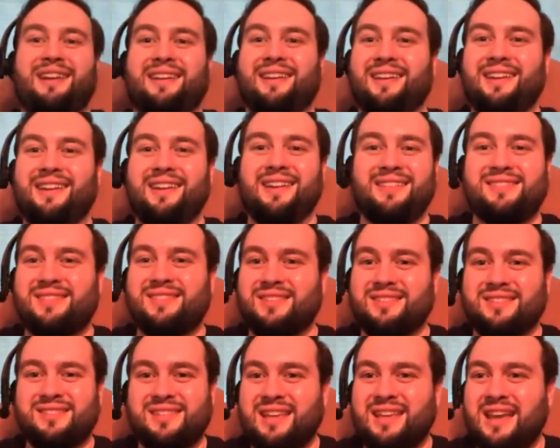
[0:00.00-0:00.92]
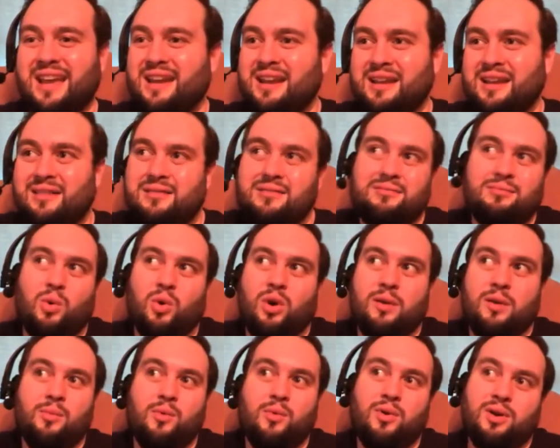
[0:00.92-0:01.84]
and it's just getting more
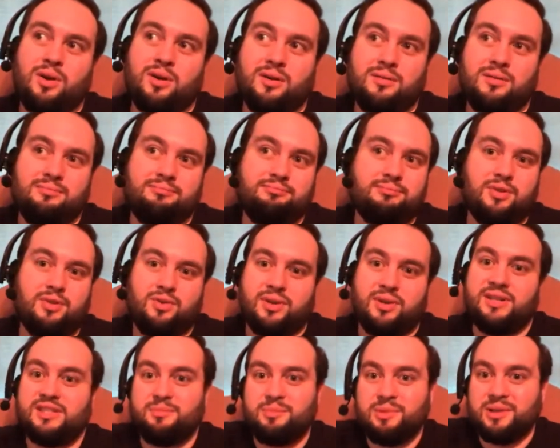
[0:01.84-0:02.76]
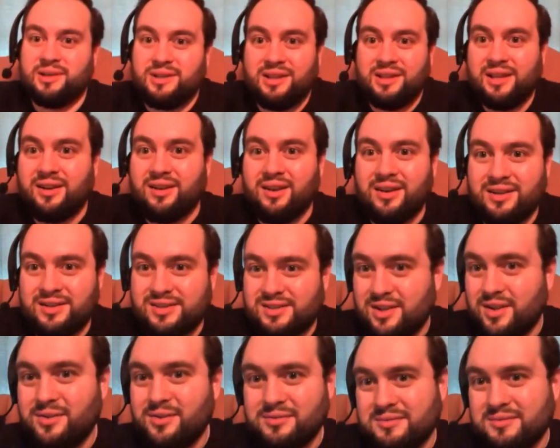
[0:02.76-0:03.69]
and more crisp and clear on its
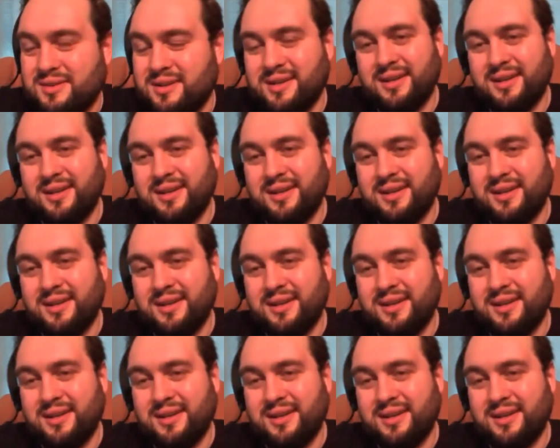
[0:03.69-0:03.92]
own.